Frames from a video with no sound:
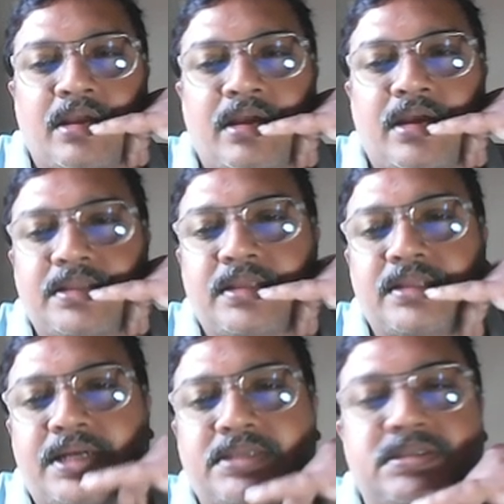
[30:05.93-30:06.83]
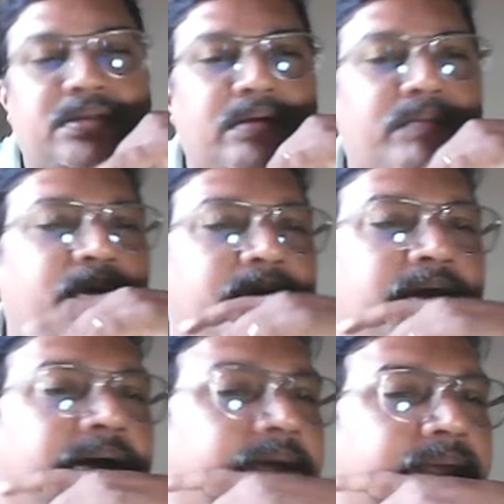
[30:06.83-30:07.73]
I think that's about
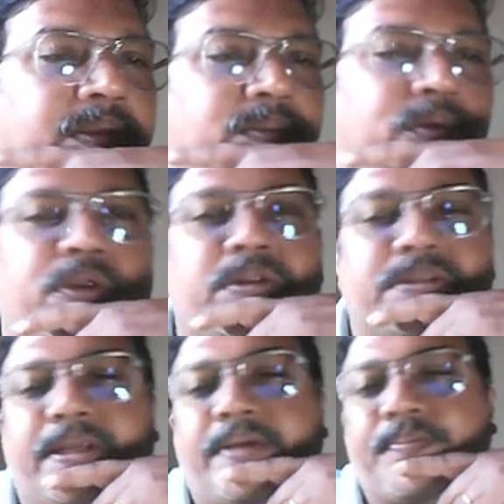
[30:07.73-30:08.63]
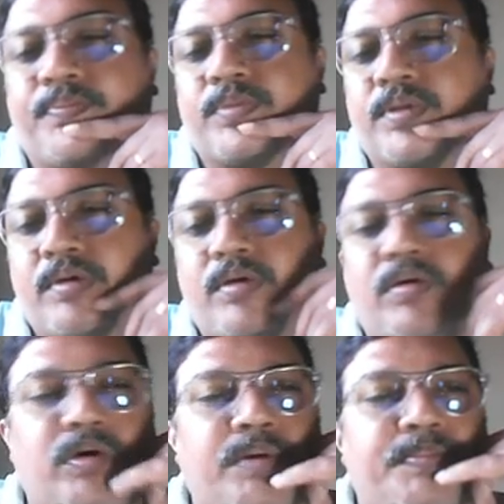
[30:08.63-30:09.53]
the module 3.
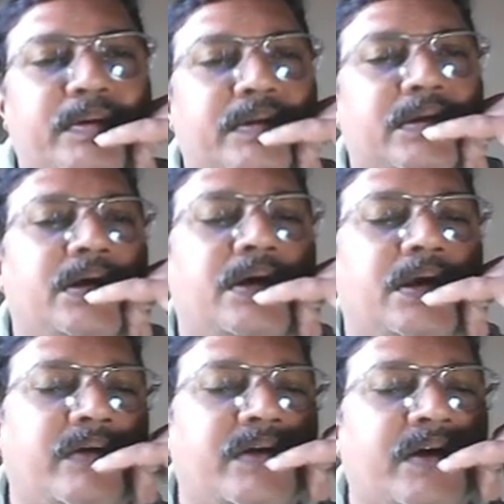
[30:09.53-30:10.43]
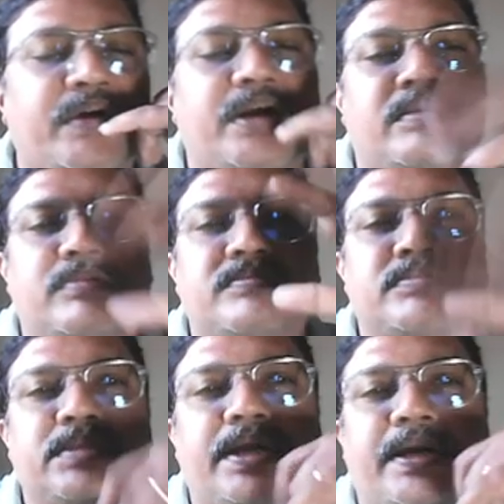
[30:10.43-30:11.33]
Hope I have covered
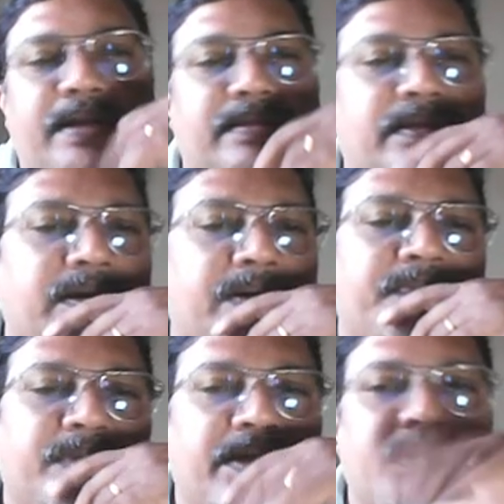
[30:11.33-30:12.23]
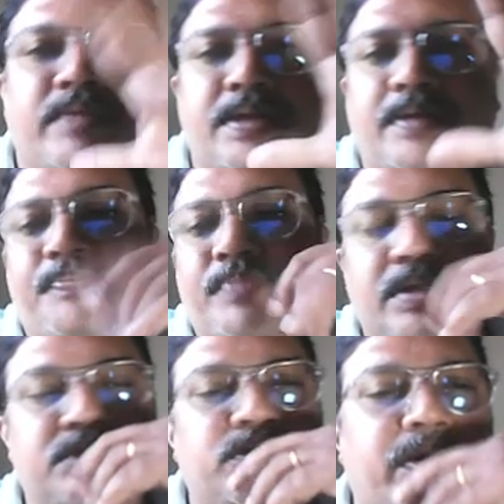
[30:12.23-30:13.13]
the entire thing in a very
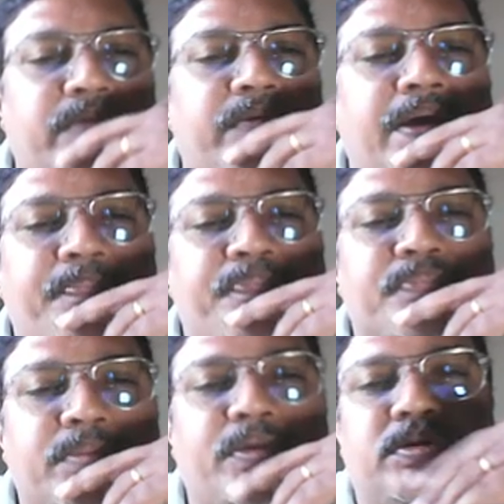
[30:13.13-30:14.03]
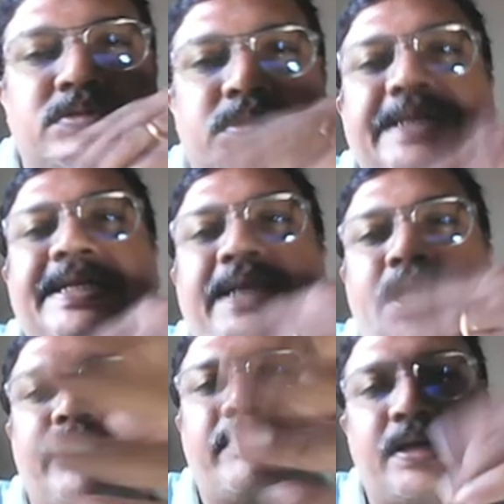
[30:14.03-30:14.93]
short way, because
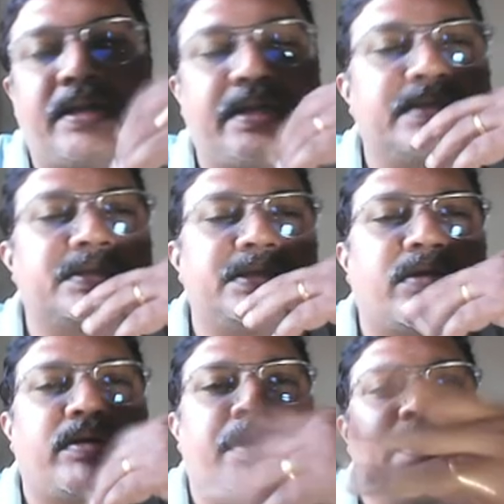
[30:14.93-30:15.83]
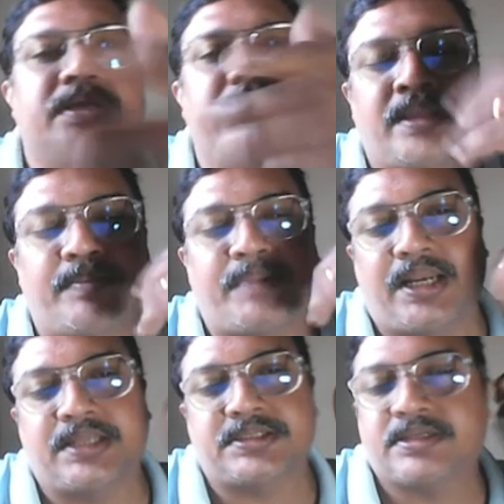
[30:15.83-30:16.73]
detailed one it is there already there in the
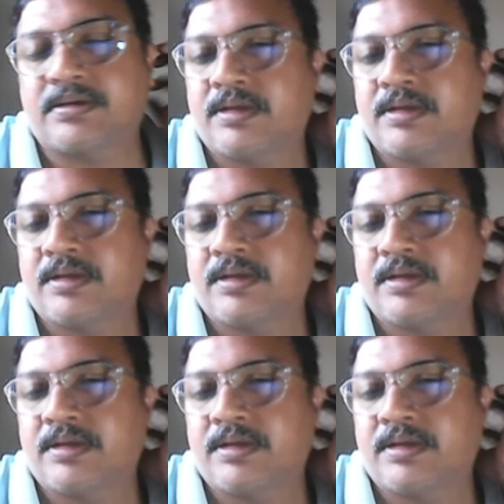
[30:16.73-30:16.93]
playlist.